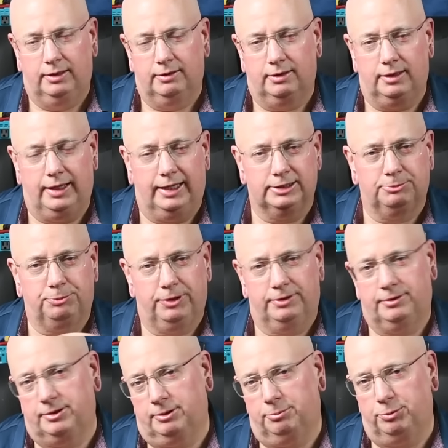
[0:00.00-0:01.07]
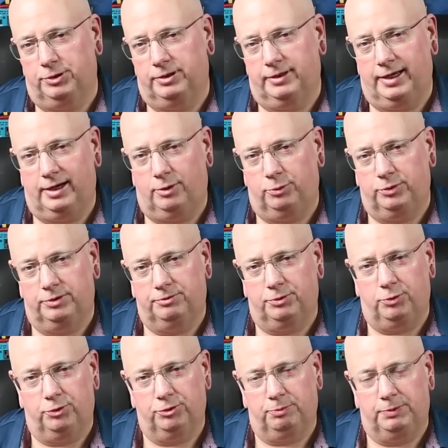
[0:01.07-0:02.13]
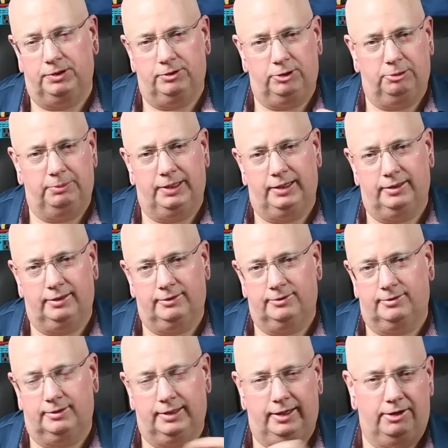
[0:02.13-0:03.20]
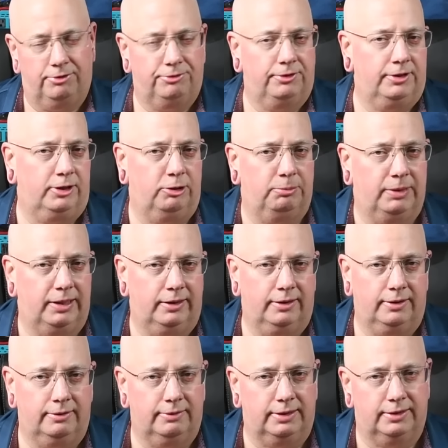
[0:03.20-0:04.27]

The last breath that you breathe out would of course be the omega, so the alpha and the omega.